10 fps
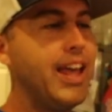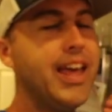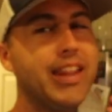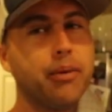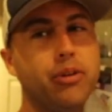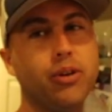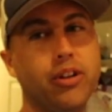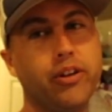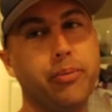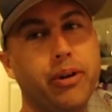I think I'm gonna do
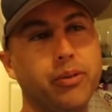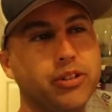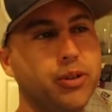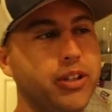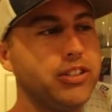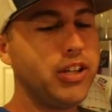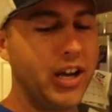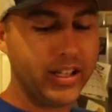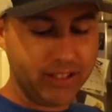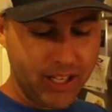a little bit with soy
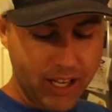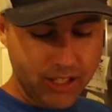sauce